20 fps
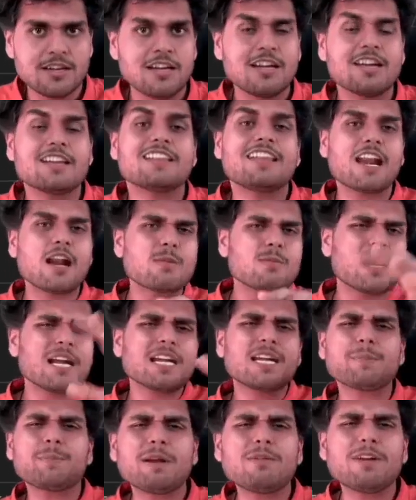There are
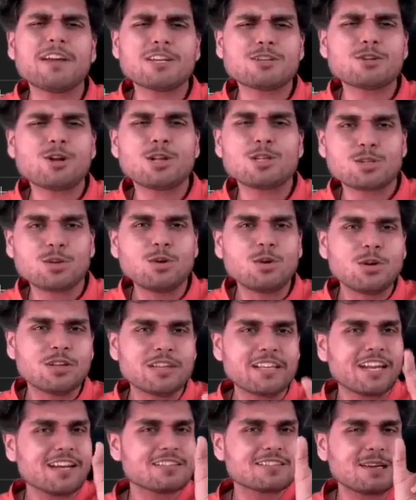multiple ways also.
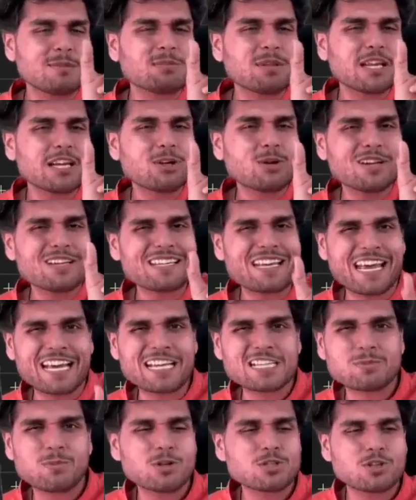There is something known as
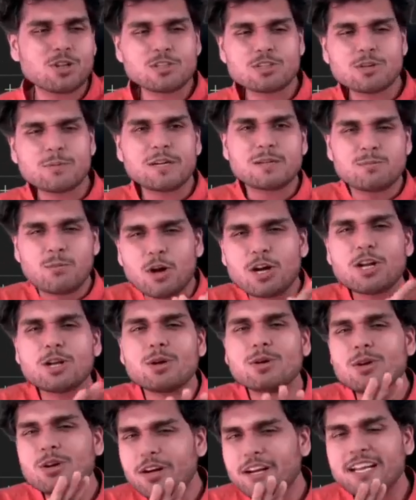exports also, but
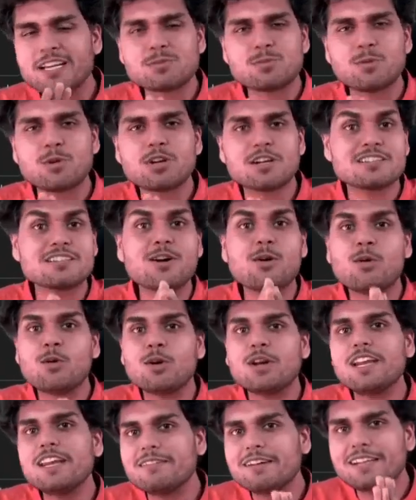module.export is the
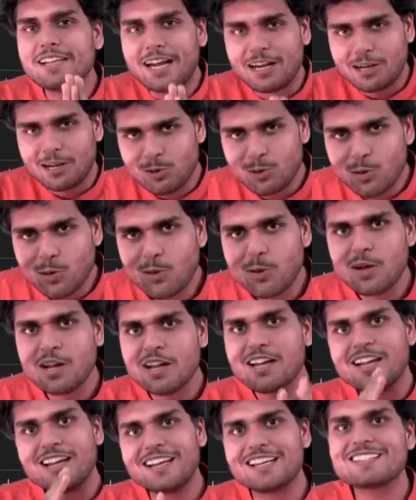only way that
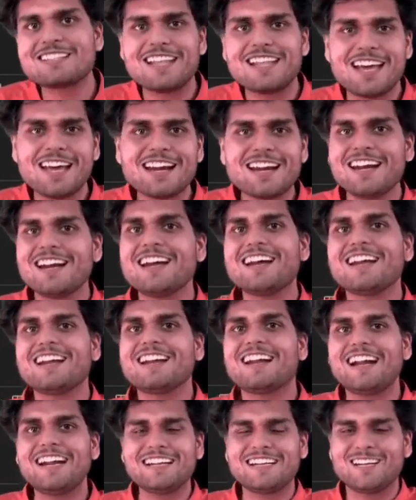is there,
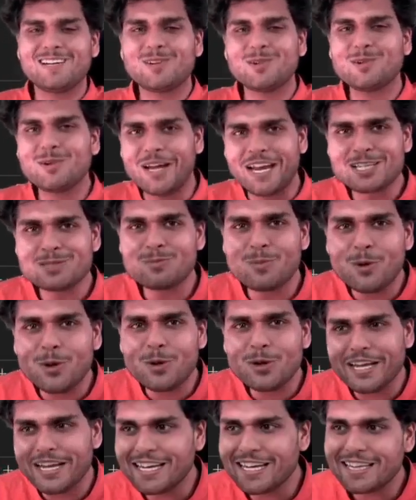right, to export
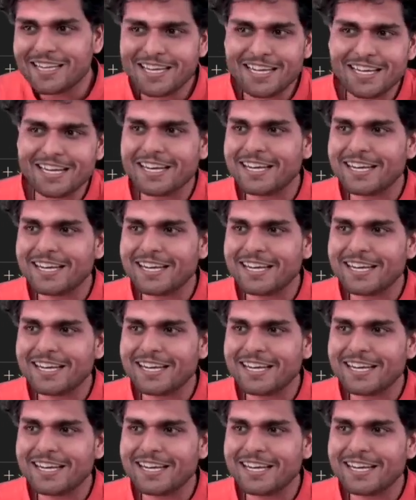anything